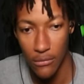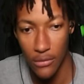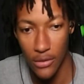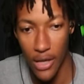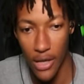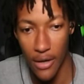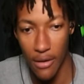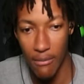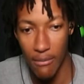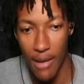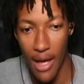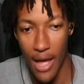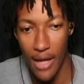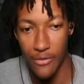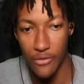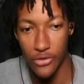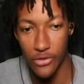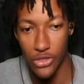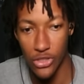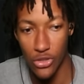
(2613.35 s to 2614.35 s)
Nah, them
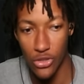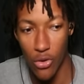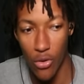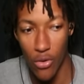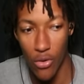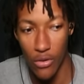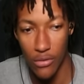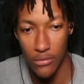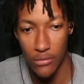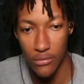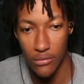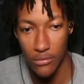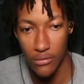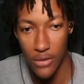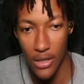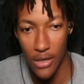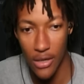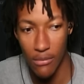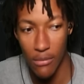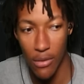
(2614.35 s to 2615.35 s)
batteries is gone.
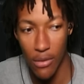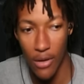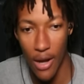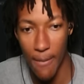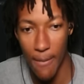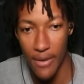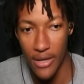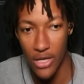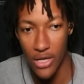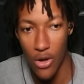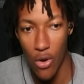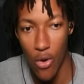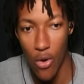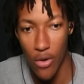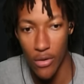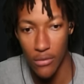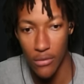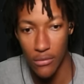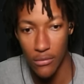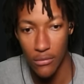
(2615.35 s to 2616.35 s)
Yeah, bro. That bitch
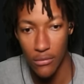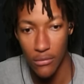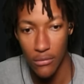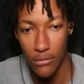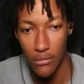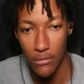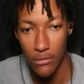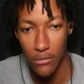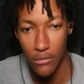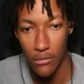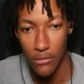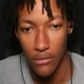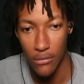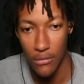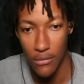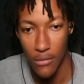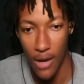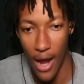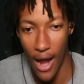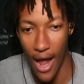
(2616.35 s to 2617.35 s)
gone.
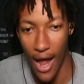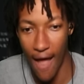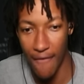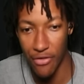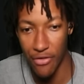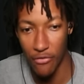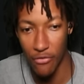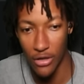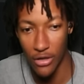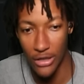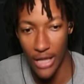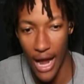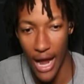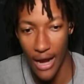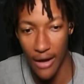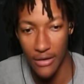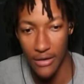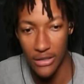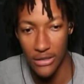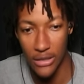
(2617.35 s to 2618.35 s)
I had to rely
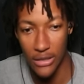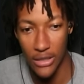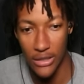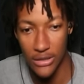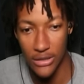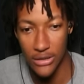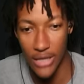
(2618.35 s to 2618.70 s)
on these lights.